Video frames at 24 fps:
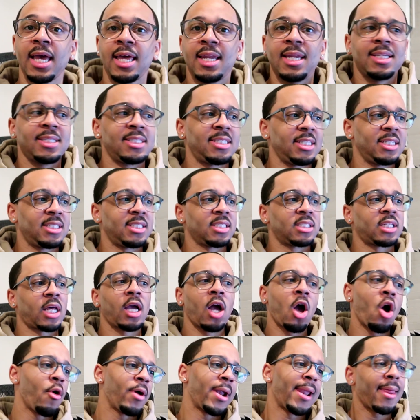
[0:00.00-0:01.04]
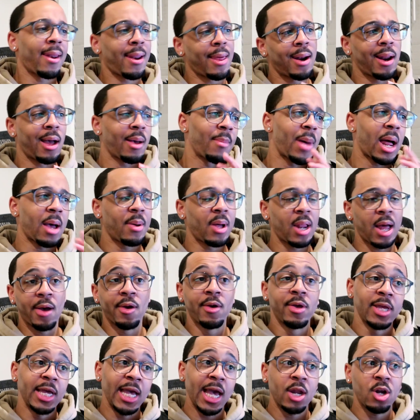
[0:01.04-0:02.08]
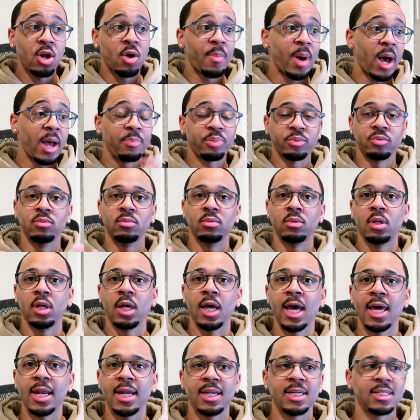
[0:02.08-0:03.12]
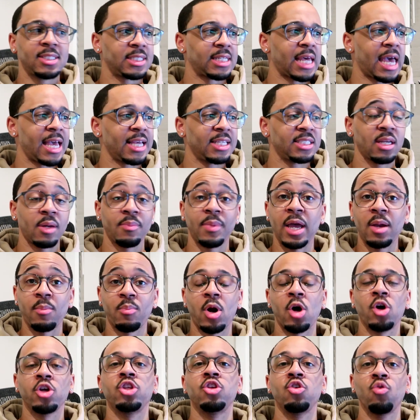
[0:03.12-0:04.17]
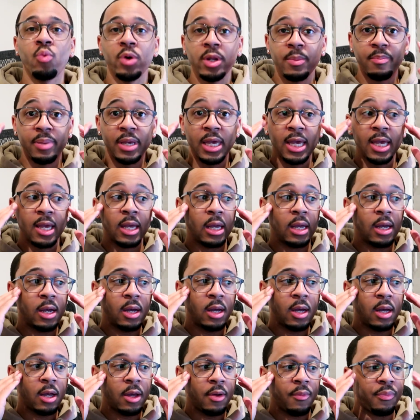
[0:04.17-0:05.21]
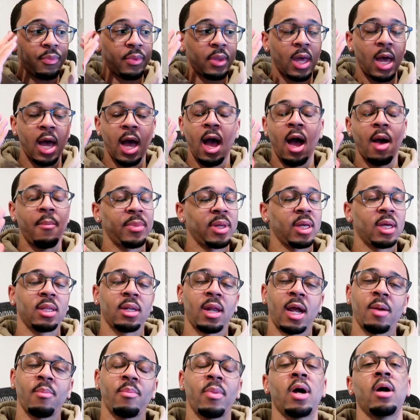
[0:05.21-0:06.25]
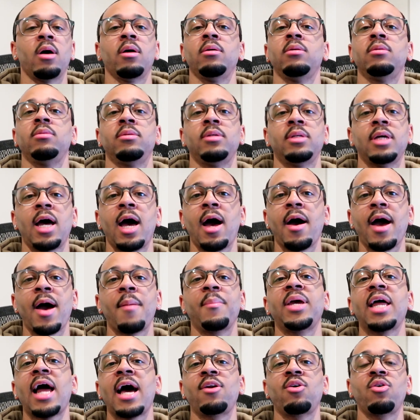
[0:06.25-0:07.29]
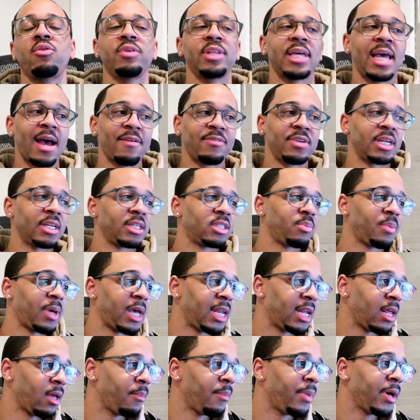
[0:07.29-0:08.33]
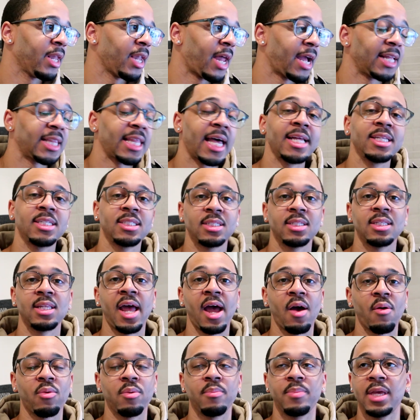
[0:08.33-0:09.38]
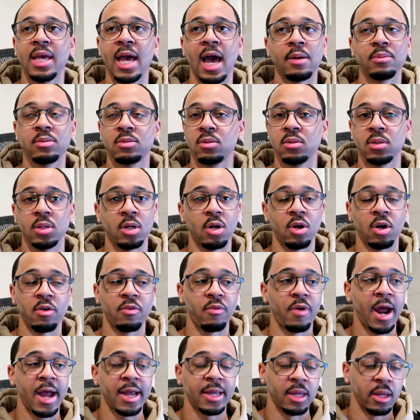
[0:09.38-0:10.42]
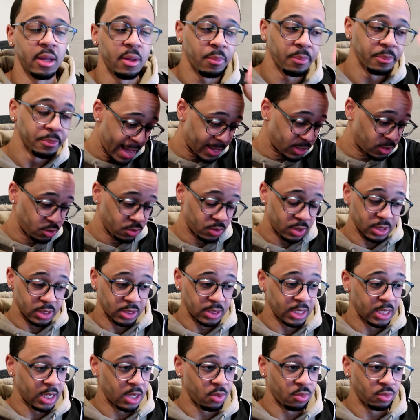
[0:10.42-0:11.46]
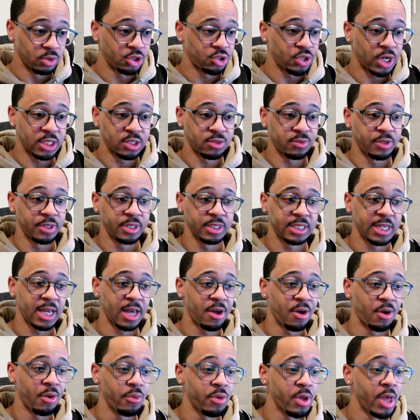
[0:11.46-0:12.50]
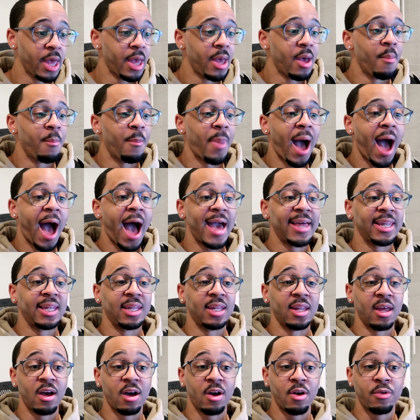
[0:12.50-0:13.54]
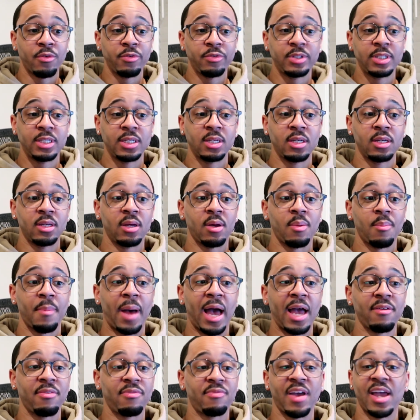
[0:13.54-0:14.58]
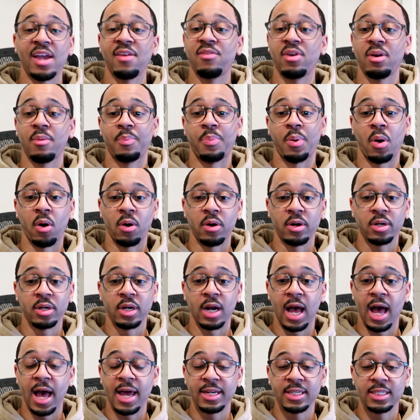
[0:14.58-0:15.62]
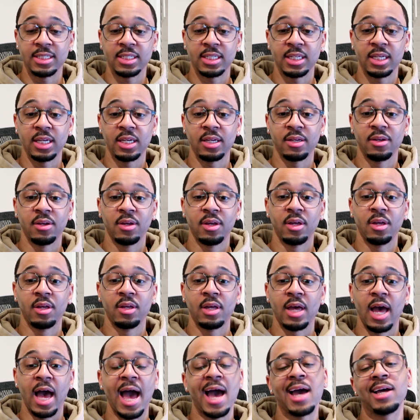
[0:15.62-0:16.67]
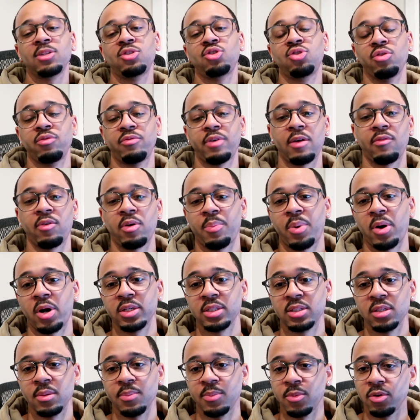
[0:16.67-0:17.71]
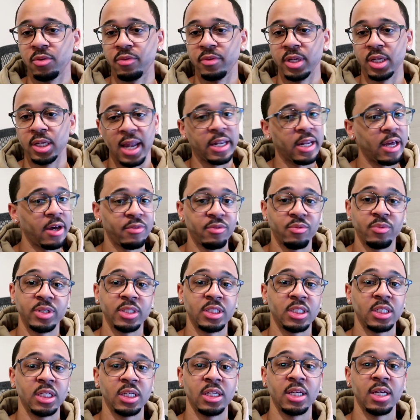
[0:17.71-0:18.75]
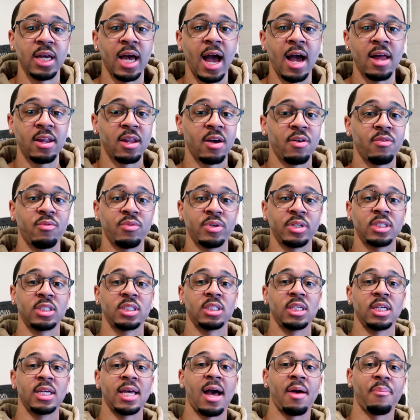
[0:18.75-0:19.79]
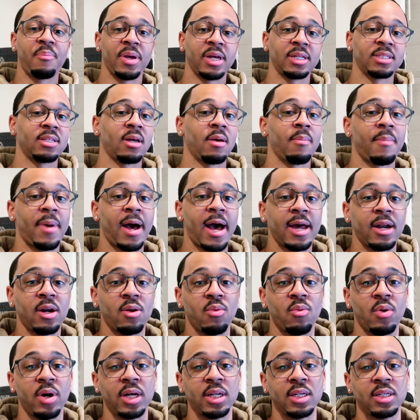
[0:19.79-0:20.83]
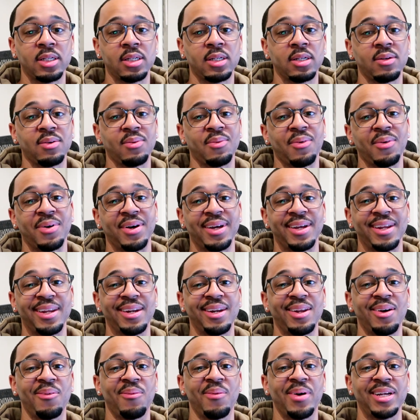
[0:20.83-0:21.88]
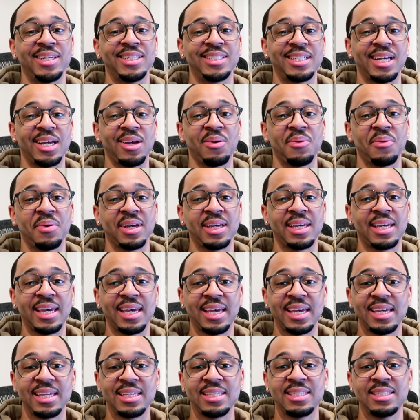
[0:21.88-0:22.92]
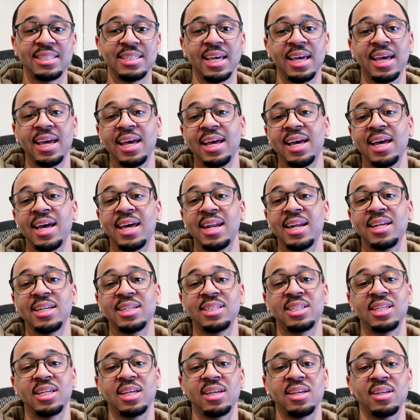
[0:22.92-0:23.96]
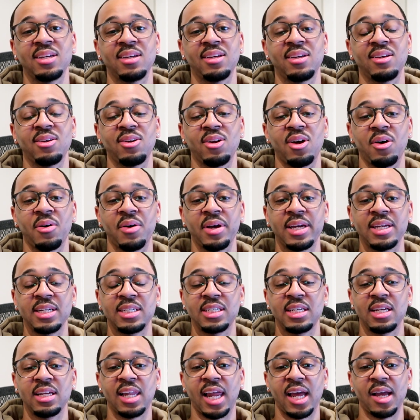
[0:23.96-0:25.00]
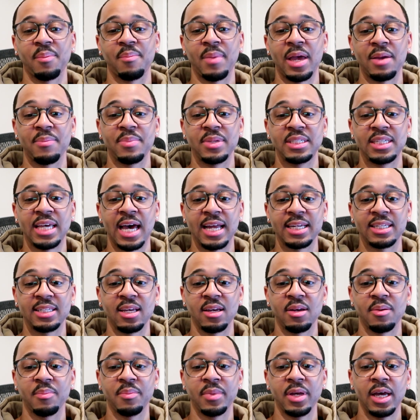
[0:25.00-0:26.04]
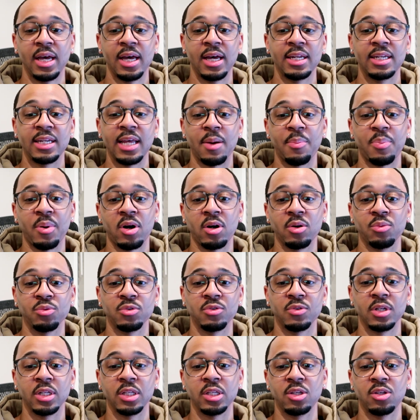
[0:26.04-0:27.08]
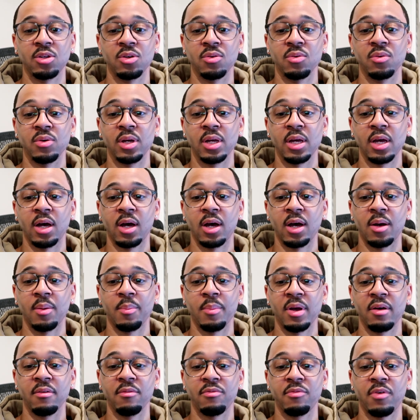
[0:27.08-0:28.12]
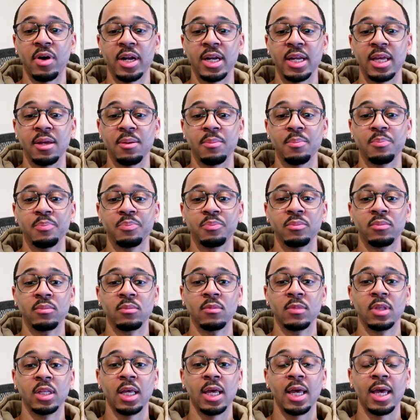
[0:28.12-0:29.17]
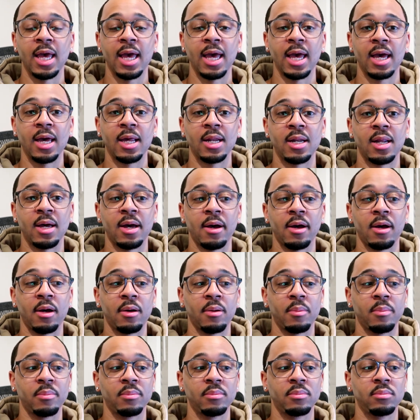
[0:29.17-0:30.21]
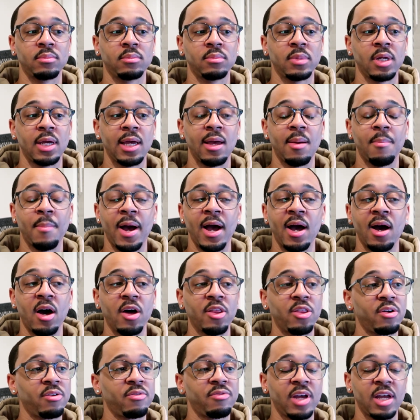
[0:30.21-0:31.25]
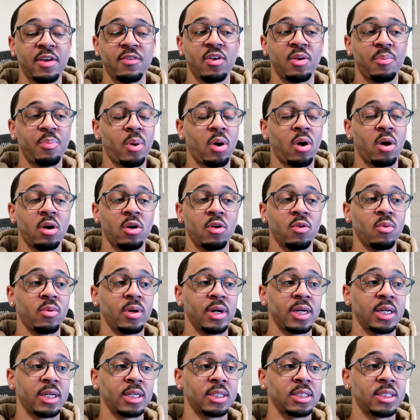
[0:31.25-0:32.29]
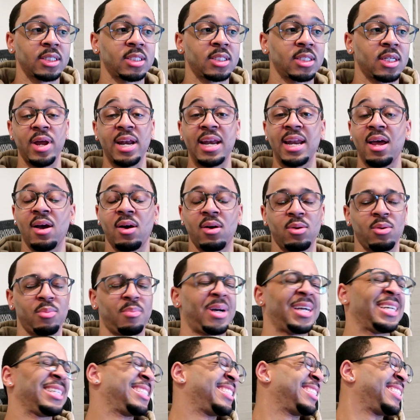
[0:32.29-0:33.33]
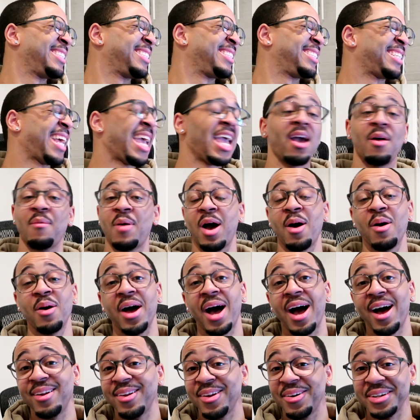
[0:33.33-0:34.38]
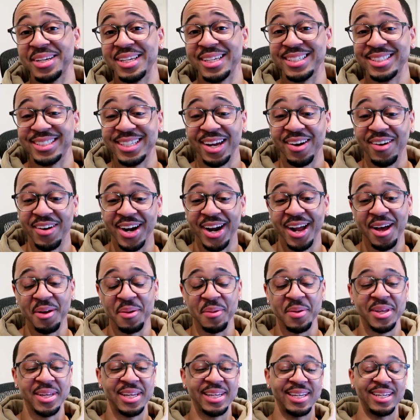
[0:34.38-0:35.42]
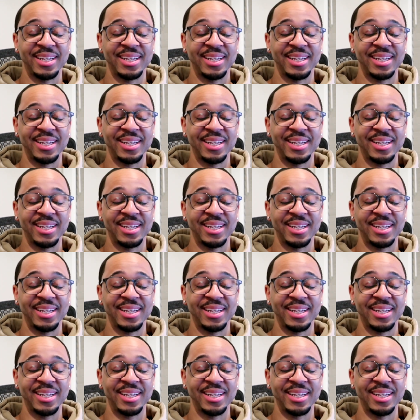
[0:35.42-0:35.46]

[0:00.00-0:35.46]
And then she's just like, oh, da, da, da, blah, blah, blah. Yeah, no, blah, blah. And then just hangs up. Like, bro, you would be, I mean, like, bro. I mean, I don't really have to explain it, but like, that would be absolutely nerve-wracking. As you could see, it was stressful as hell. But I loved my favorite part, honestly. I had two favorite parts of the movie. I love when she got picked up by the one chick with kids. And then she, you know, and she like babysat them. That part was really cute and funny. And my other favorite part was when, I low key tearing up